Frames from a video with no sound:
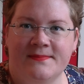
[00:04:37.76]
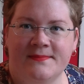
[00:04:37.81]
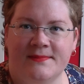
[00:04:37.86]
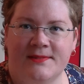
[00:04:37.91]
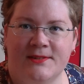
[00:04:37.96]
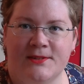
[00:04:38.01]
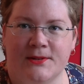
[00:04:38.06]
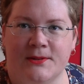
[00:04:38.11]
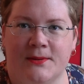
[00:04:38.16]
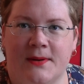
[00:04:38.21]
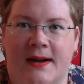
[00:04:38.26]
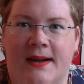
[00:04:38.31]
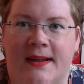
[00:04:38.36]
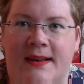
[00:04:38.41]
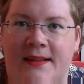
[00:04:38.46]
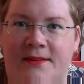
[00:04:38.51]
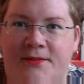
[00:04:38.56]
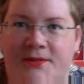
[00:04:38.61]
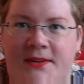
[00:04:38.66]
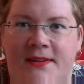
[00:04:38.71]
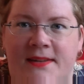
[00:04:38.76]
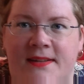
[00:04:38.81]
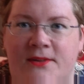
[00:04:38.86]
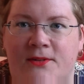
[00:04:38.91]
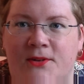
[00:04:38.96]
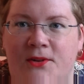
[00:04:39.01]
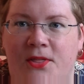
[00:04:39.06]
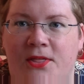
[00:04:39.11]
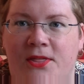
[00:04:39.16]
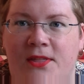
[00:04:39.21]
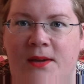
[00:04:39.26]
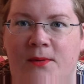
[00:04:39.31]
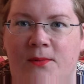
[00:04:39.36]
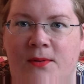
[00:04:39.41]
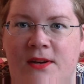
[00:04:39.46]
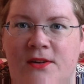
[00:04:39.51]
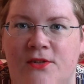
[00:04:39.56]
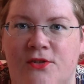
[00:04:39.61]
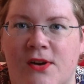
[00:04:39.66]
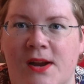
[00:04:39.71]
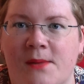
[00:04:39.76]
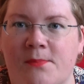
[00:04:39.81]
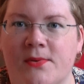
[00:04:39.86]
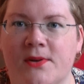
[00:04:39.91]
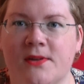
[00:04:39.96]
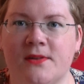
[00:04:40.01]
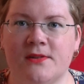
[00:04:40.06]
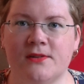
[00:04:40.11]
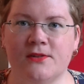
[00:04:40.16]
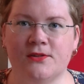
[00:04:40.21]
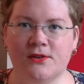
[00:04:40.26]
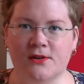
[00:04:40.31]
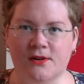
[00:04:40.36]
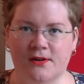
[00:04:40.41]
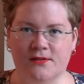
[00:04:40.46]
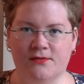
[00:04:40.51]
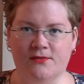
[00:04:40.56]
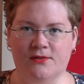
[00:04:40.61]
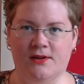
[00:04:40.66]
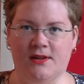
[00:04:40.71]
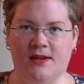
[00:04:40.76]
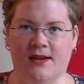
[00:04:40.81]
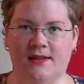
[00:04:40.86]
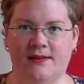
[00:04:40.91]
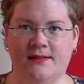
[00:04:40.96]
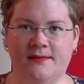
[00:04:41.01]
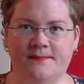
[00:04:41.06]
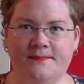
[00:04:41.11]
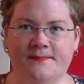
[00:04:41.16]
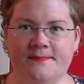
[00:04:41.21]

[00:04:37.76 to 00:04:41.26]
So I lifted the whole thing with a tripod. Sorry for that